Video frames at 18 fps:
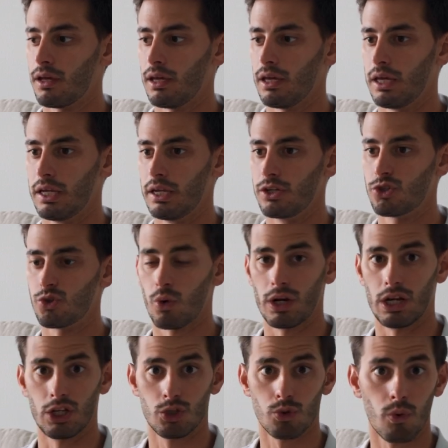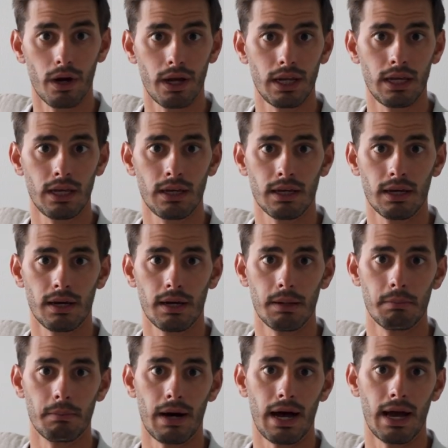in 2020,
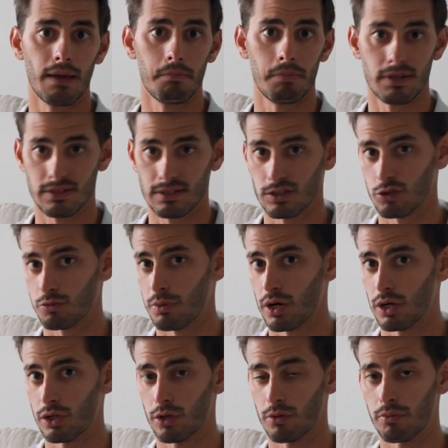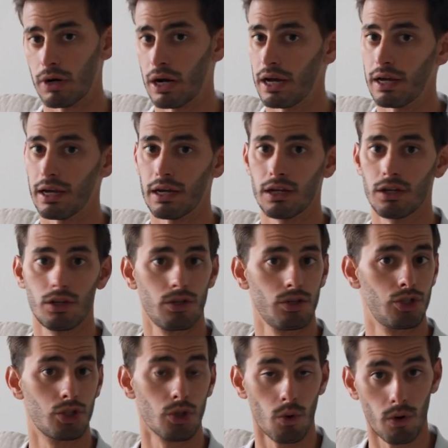my business partner Brian
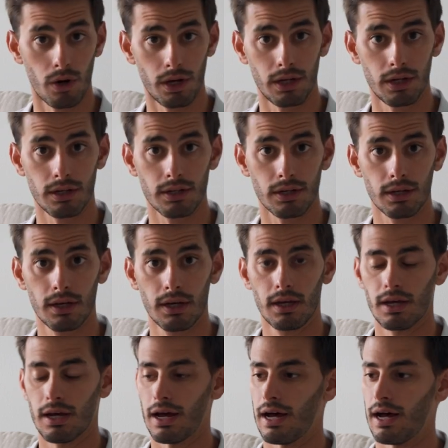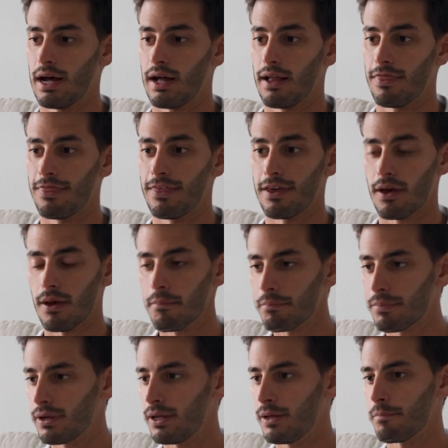joined the
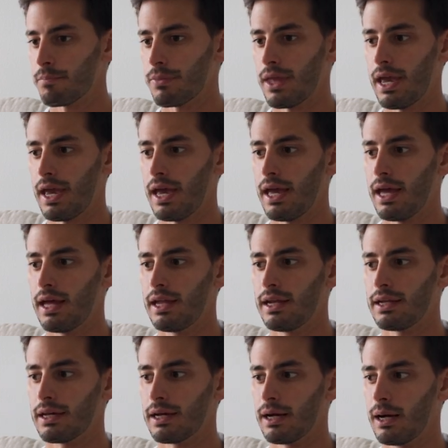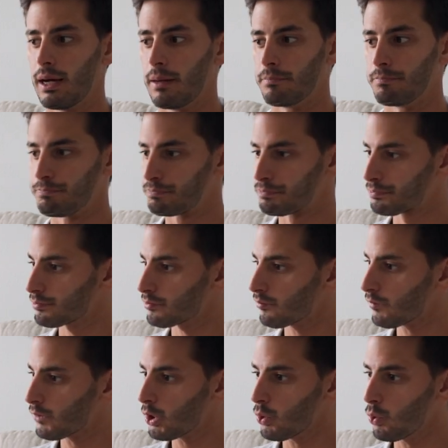company, and
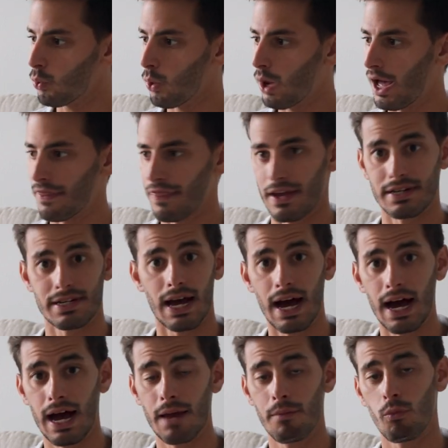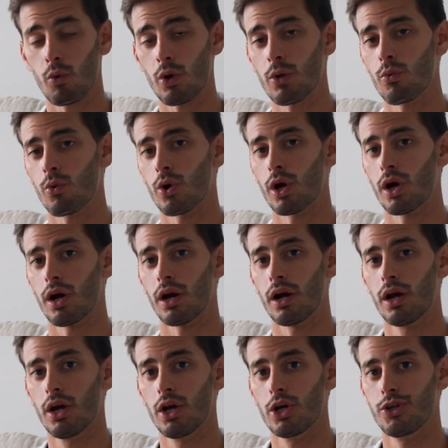at that time we
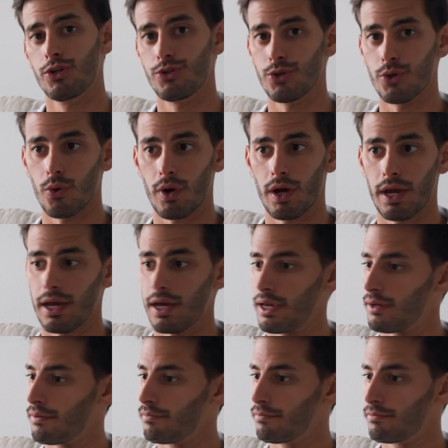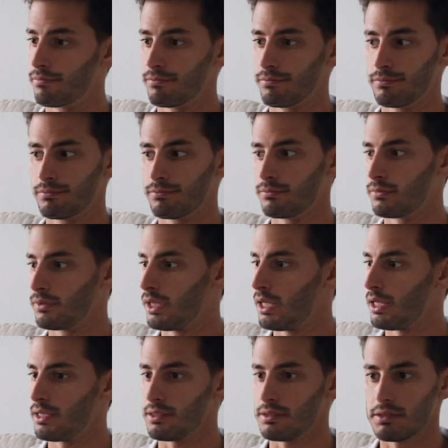were doing
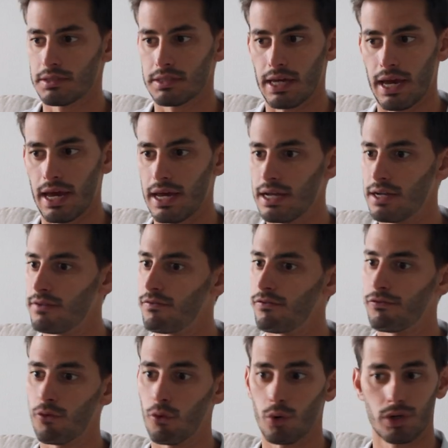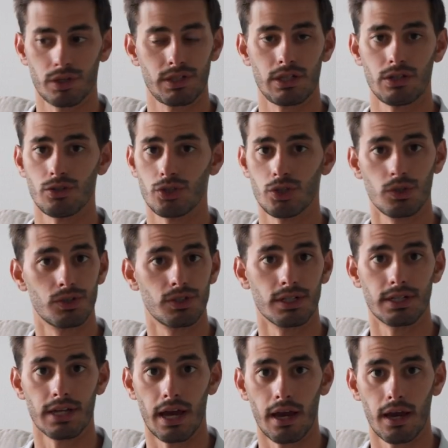10, 14 shoots
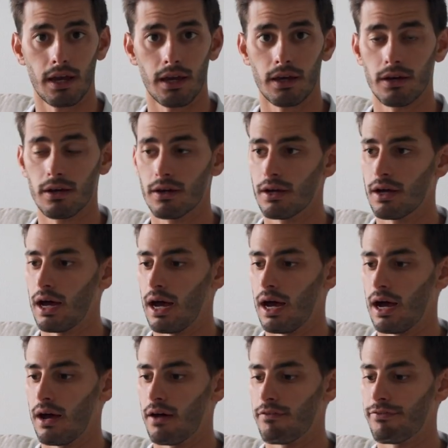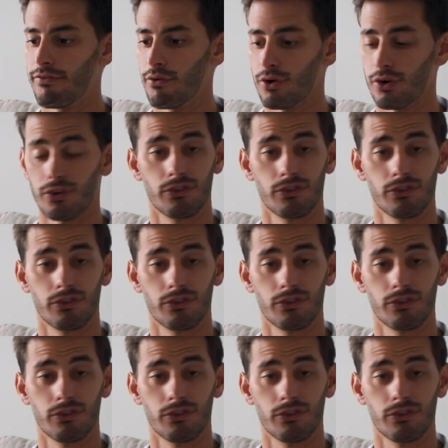a day for